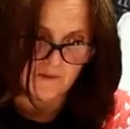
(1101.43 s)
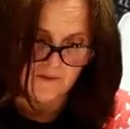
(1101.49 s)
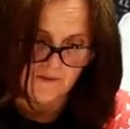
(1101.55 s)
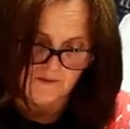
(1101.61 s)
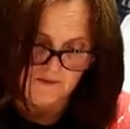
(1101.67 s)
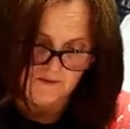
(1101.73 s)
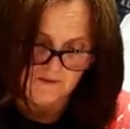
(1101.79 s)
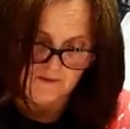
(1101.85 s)

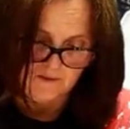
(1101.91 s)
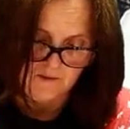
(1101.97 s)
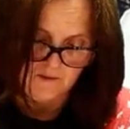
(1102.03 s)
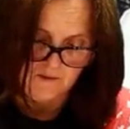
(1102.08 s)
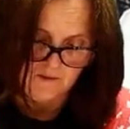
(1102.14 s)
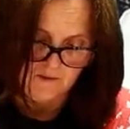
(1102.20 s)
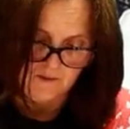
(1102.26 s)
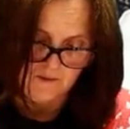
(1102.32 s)
that's
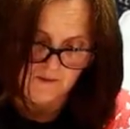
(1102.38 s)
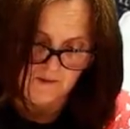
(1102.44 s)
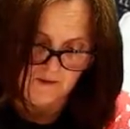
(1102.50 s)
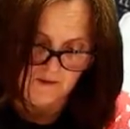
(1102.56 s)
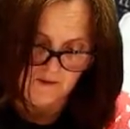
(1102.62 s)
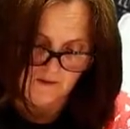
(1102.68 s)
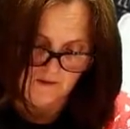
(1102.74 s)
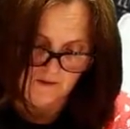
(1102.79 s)
to
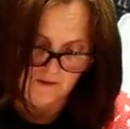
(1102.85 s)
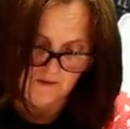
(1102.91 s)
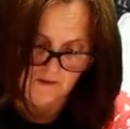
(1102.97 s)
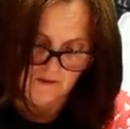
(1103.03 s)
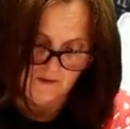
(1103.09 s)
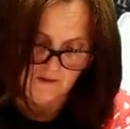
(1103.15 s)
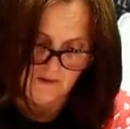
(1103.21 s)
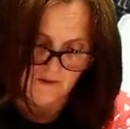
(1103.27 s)
about
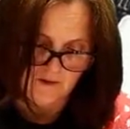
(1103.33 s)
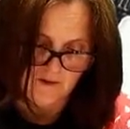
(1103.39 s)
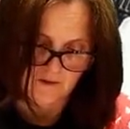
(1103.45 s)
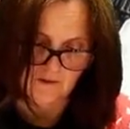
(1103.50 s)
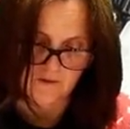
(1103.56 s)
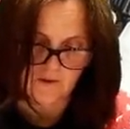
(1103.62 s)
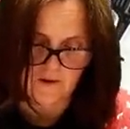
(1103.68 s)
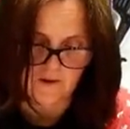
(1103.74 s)
there.
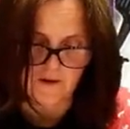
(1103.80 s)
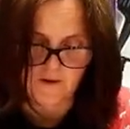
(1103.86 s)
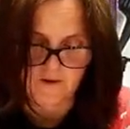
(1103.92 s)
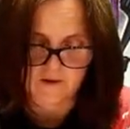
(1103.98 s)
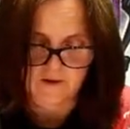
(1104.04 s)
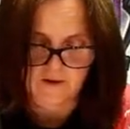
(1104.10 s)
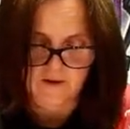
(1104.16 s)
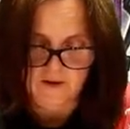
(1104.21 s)
Right,
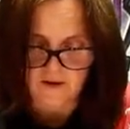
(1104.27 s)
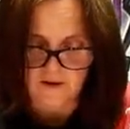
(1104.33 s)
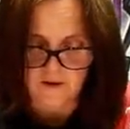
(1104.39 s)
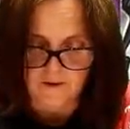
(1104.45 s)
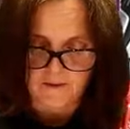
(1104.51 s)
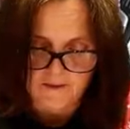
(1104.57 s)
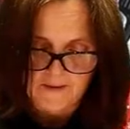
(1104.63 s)
so